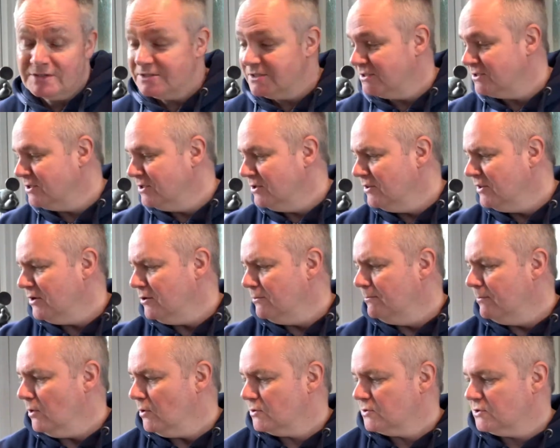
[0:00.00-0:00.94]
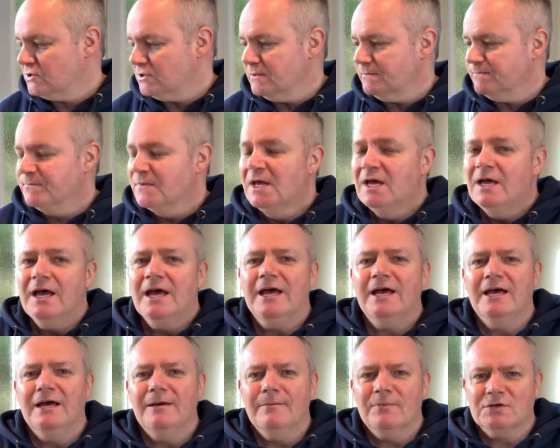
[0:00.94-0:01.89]
It's another unboxing
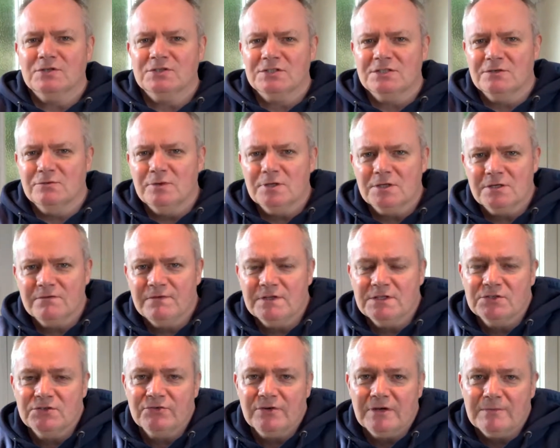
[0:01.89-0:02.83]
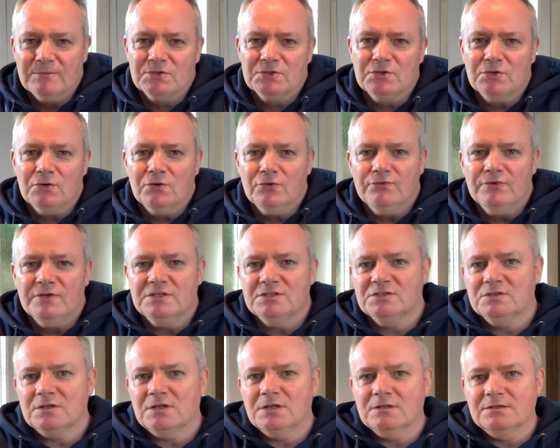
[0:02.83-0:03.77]
because I do a lot of Instagram
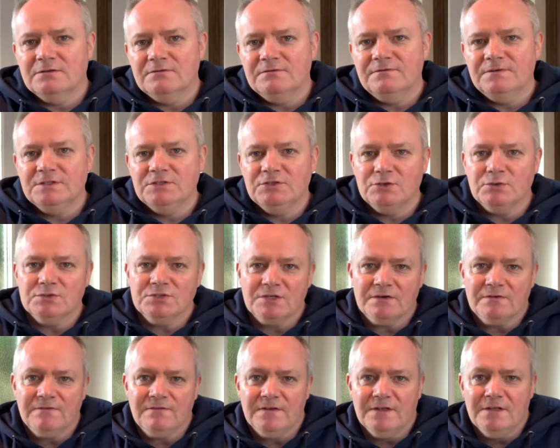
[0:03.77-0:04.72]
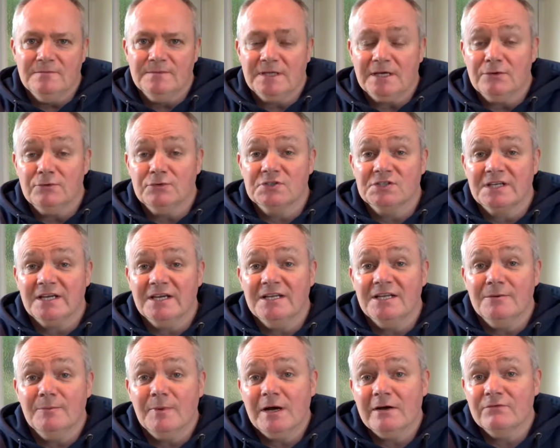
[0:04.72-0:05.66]
stories, a lot of videos I filmed outside
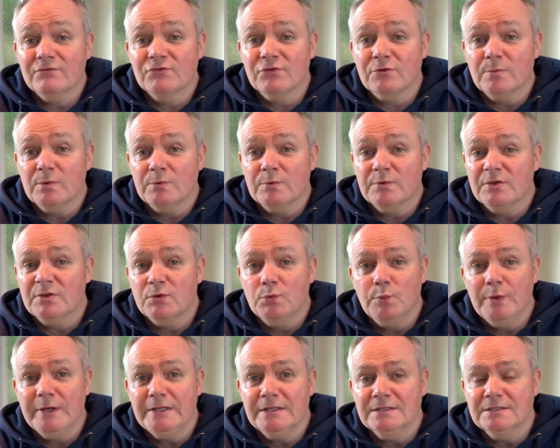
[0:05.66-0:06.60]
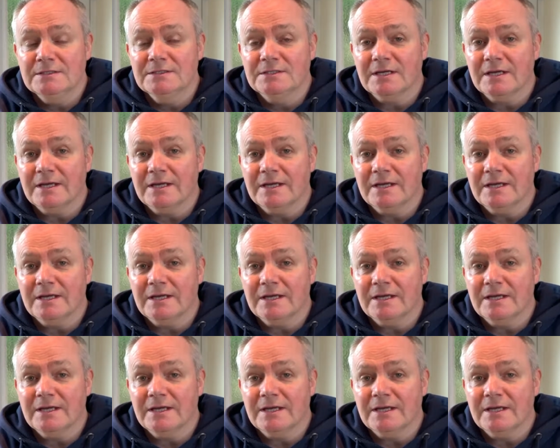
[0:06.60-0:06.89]
and have trouble with the wind